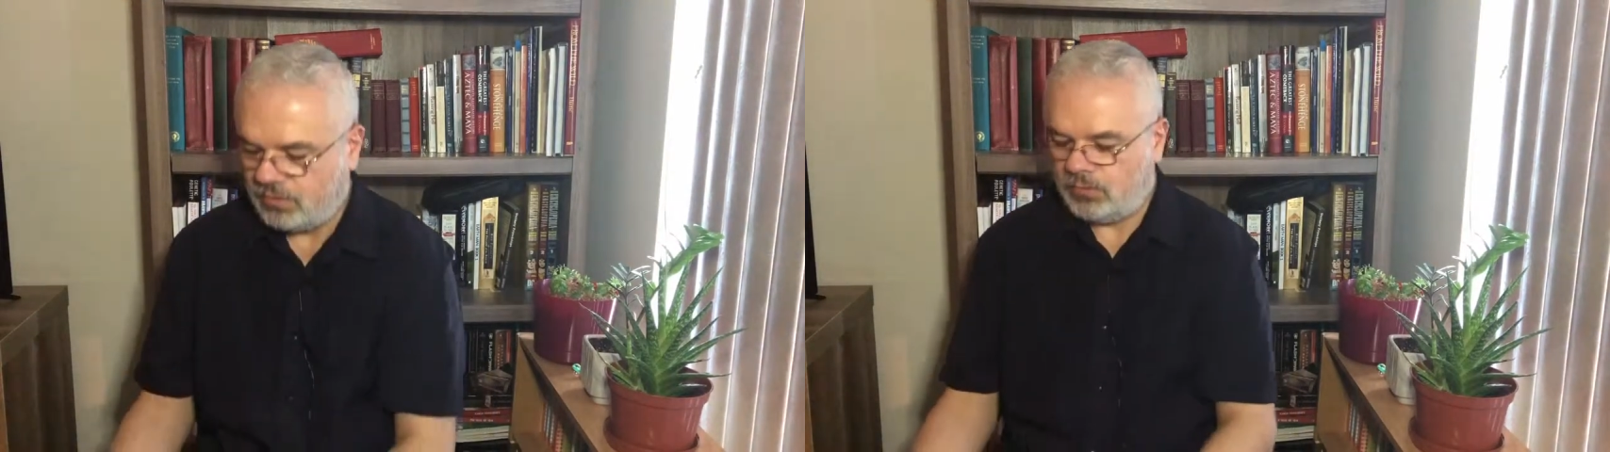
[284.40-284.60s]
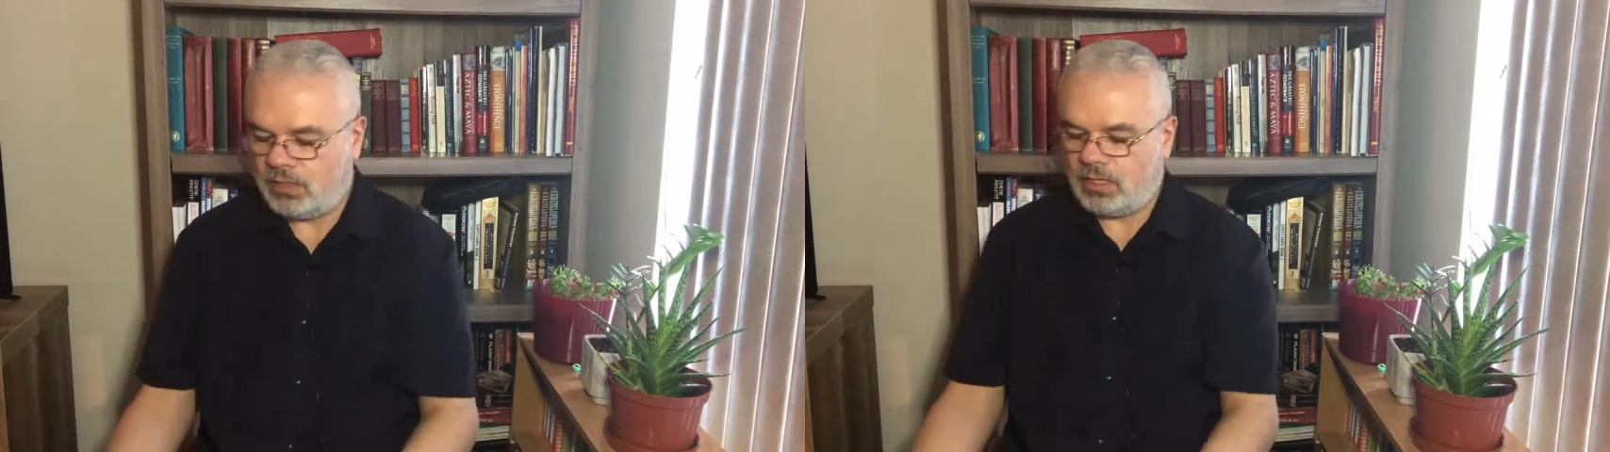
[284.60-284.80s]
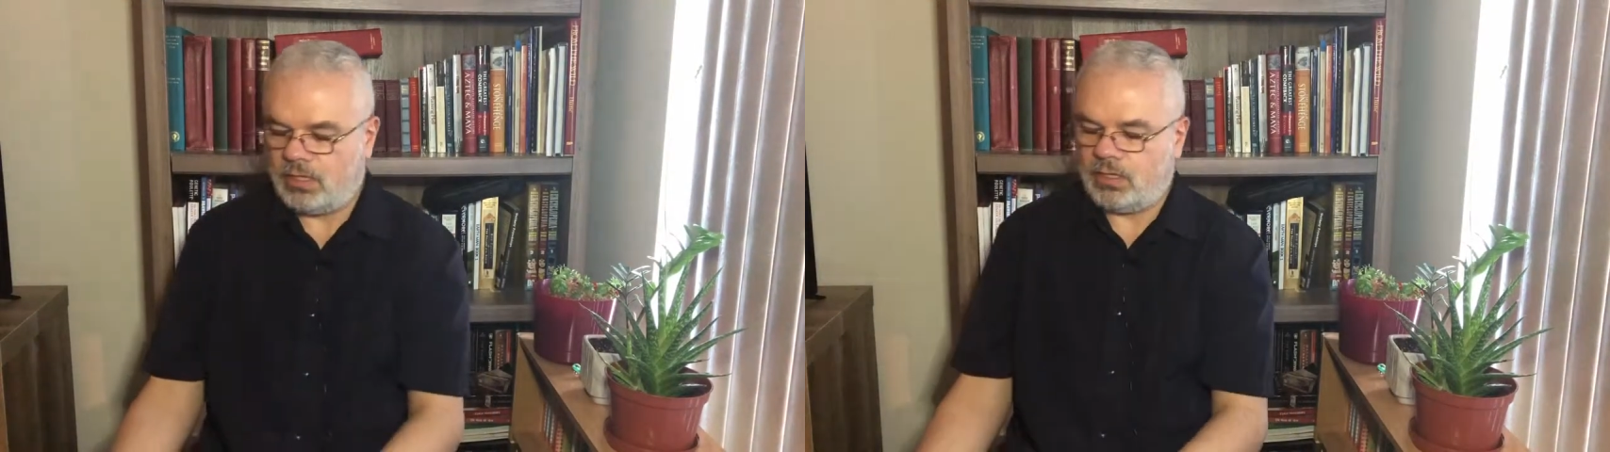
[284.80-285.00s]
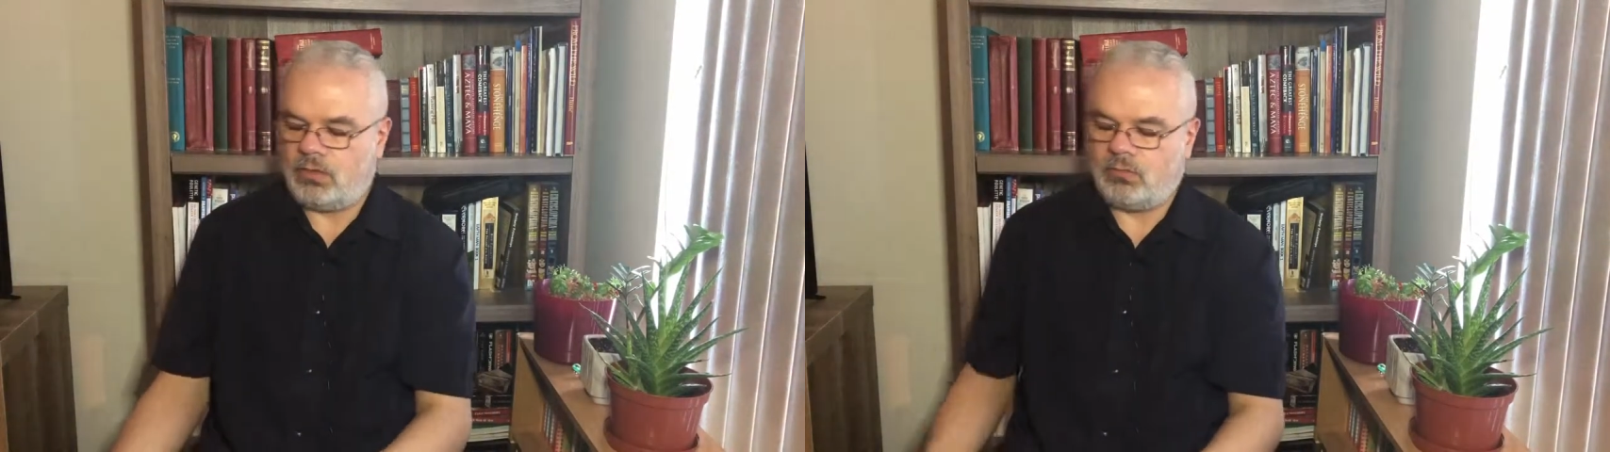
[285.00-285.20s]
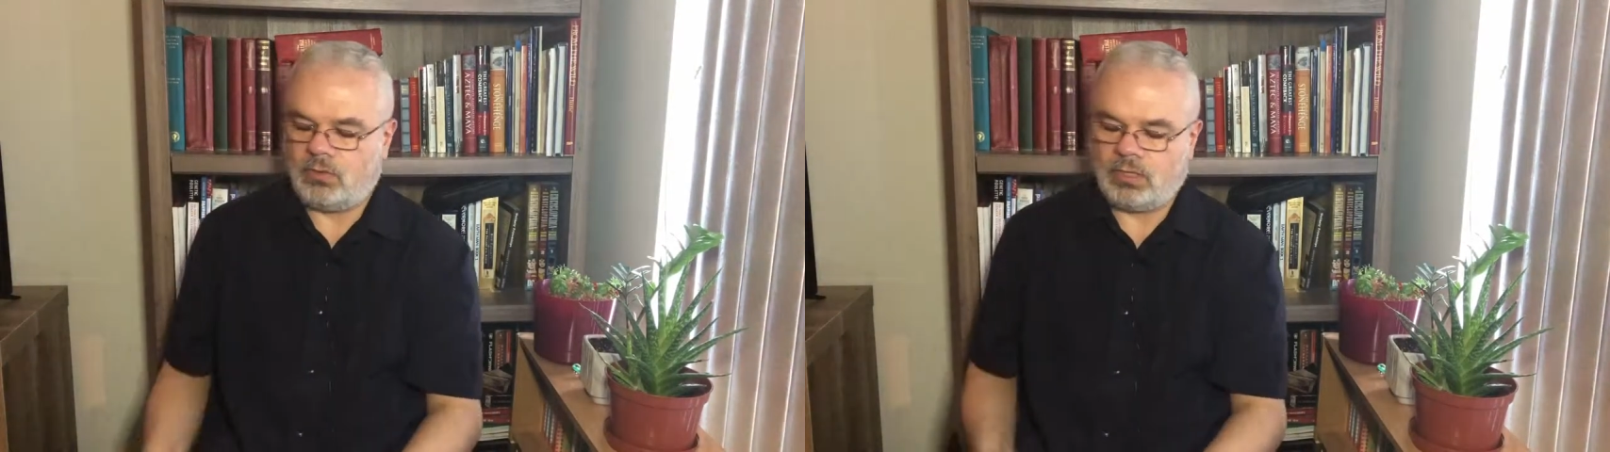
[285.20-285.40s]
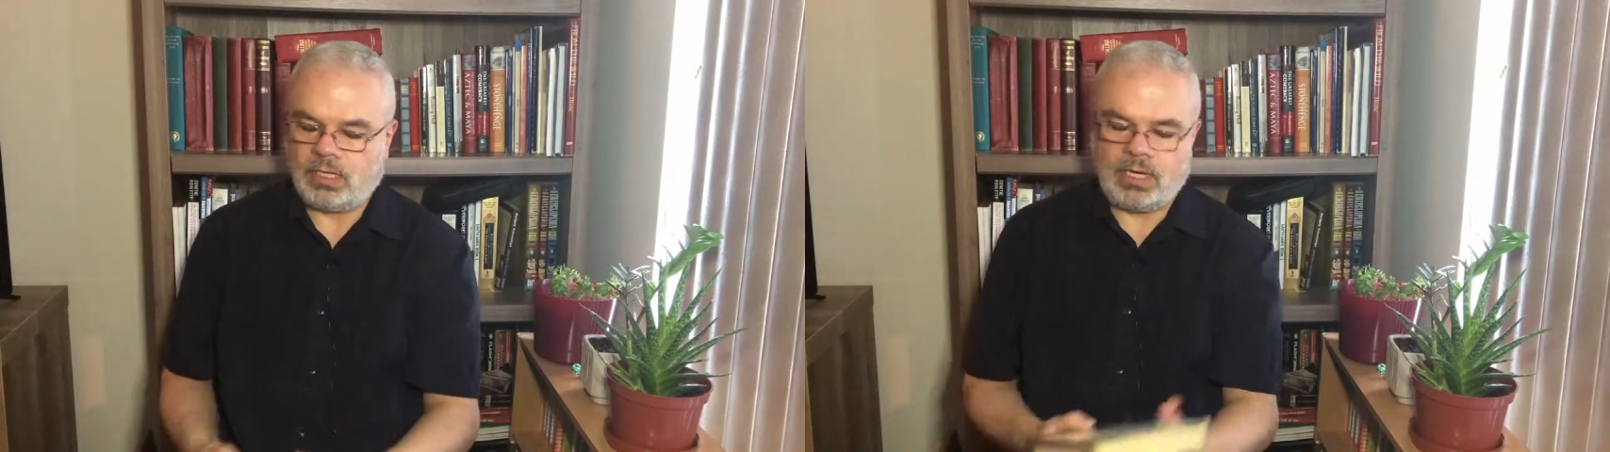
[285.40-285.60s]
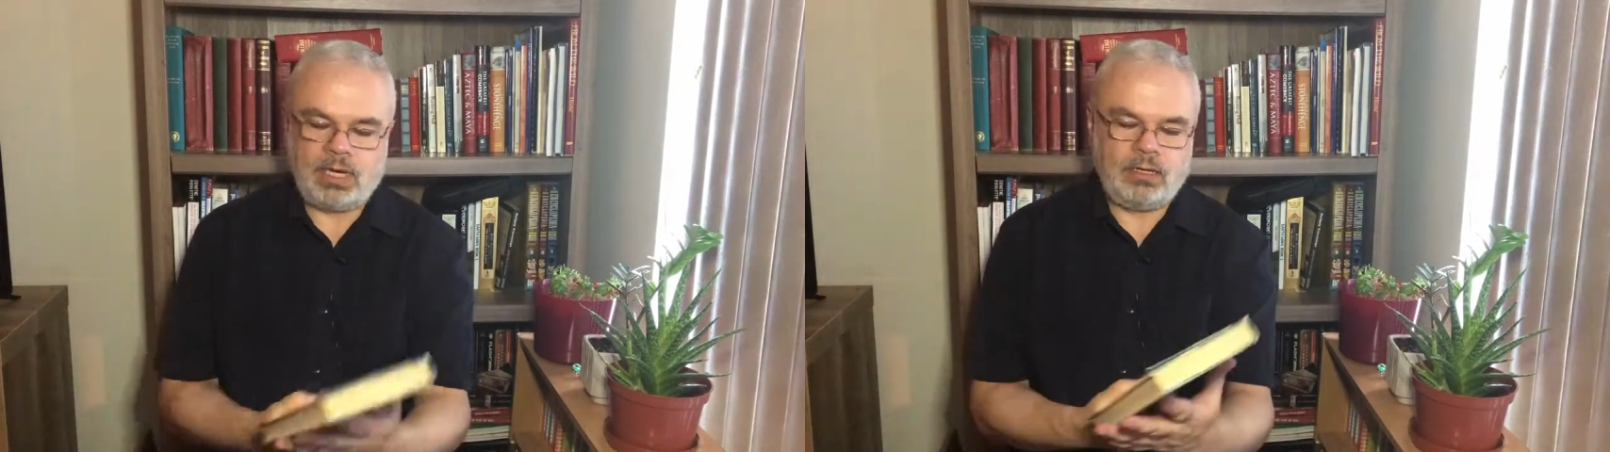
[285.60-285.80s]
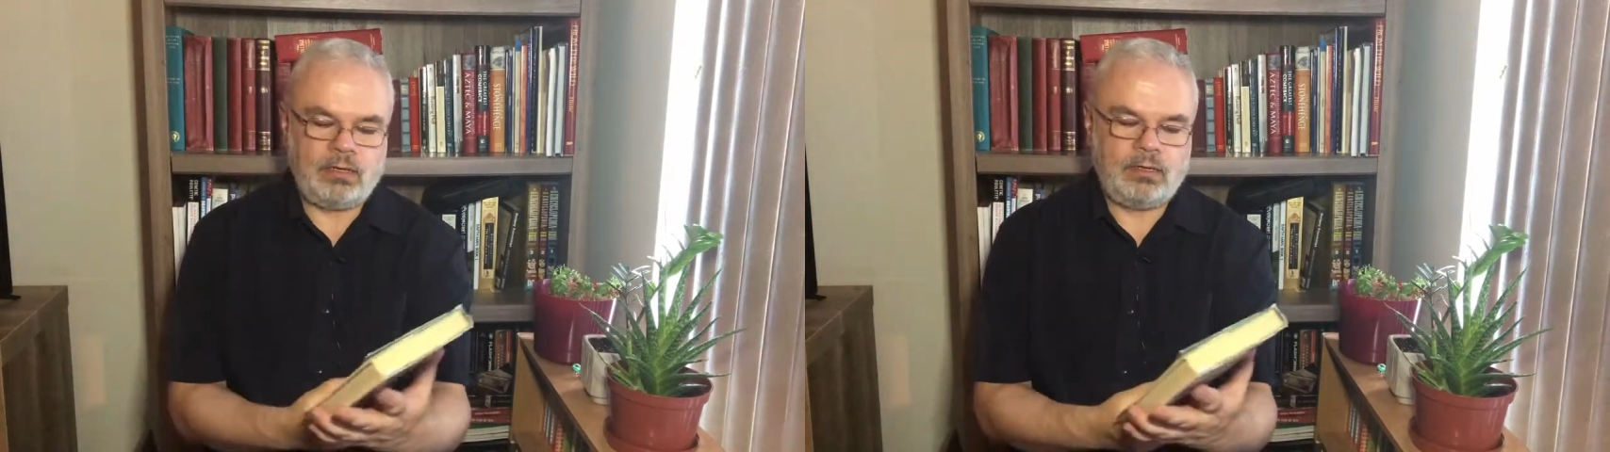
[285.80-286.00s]
we got another one,
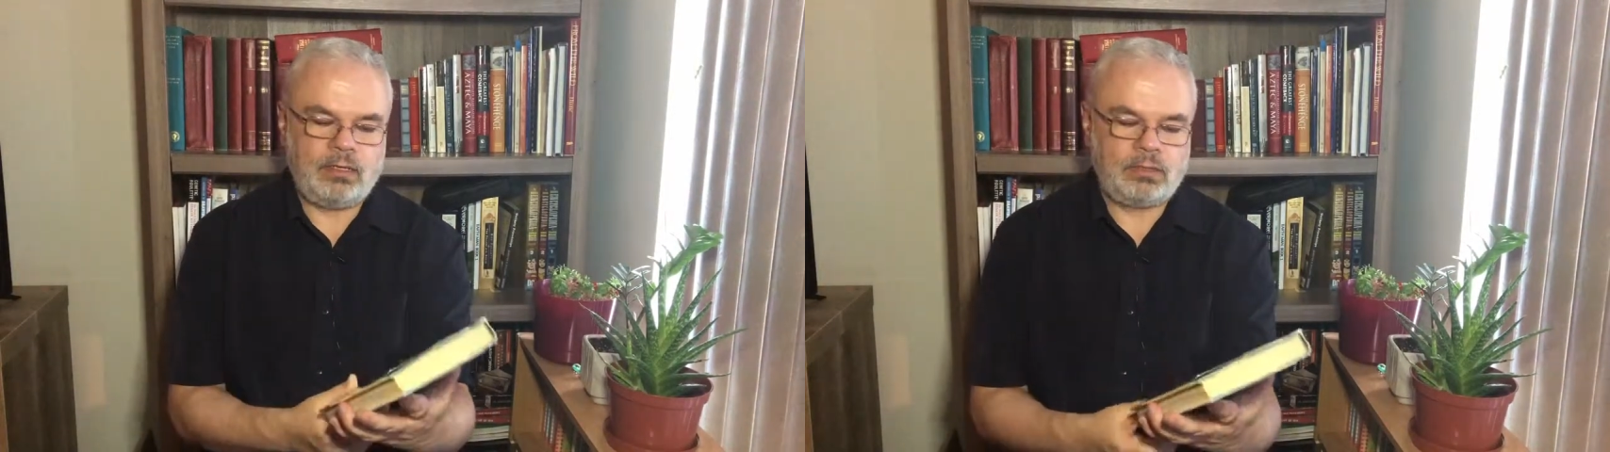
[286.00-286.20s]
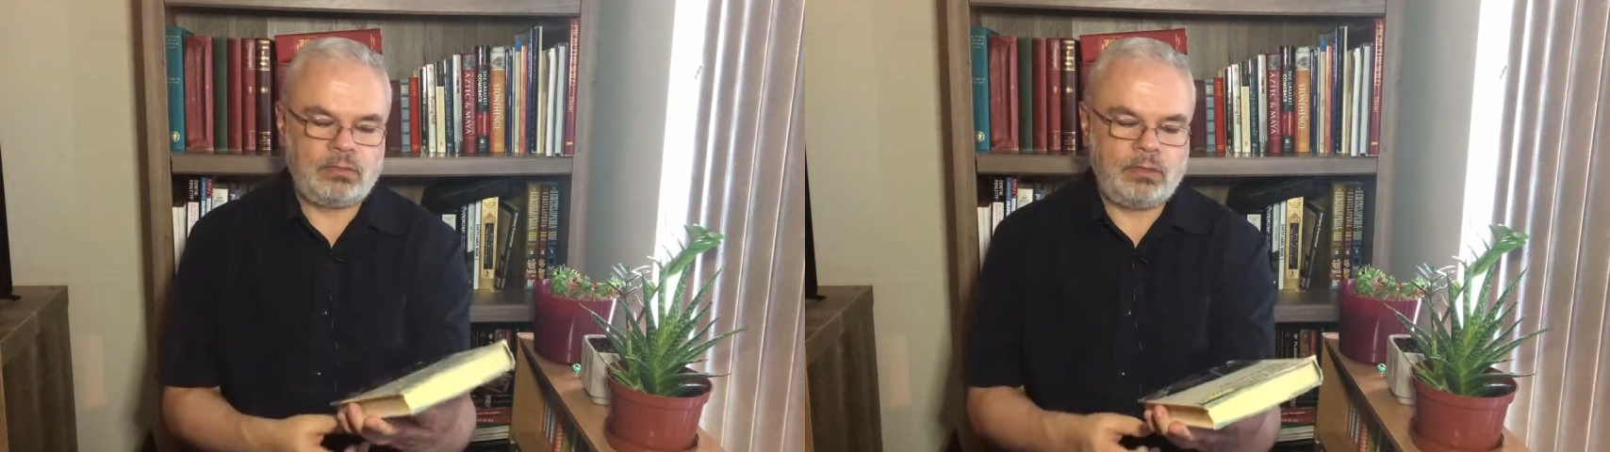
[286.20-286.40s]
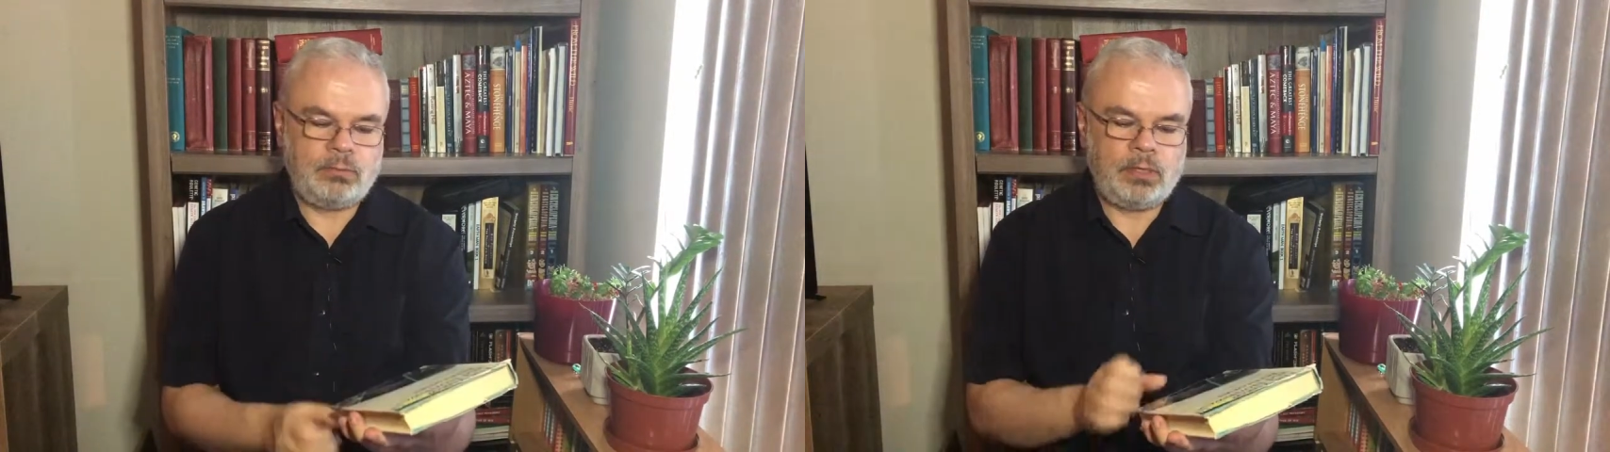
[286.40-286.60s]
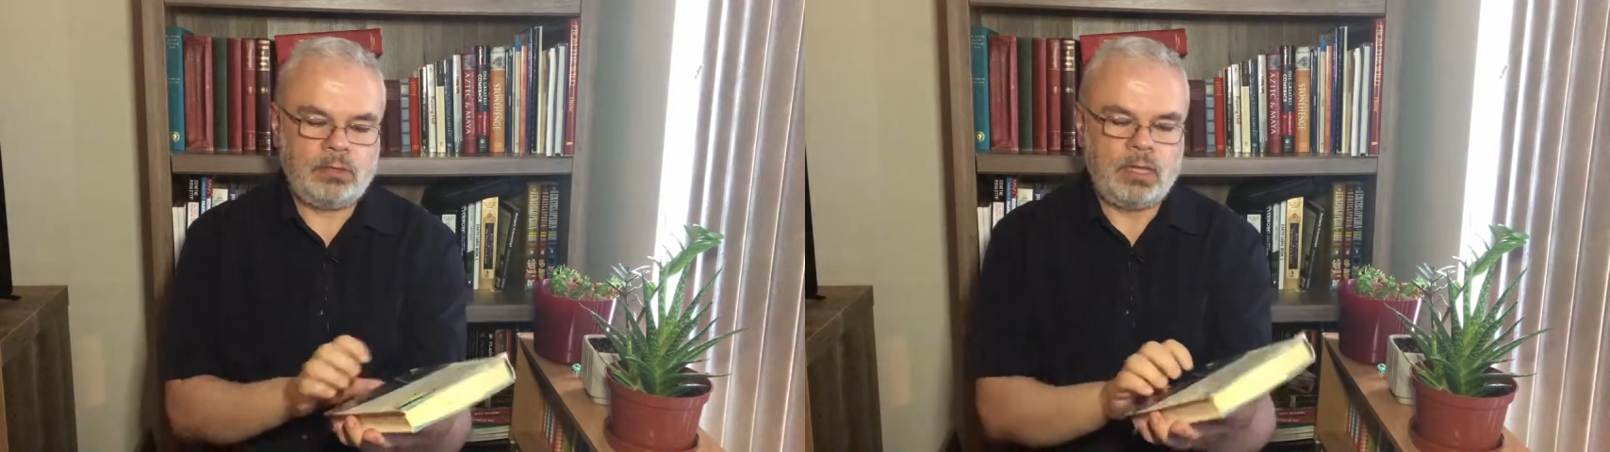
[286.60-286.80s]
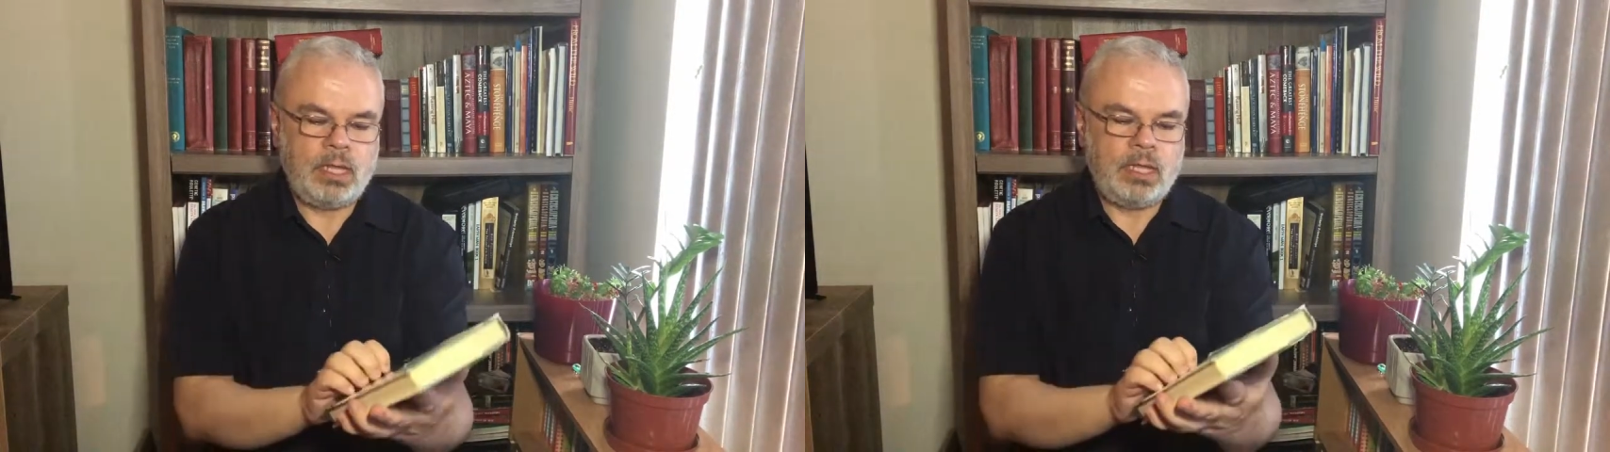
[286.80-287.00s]
Canadian history, about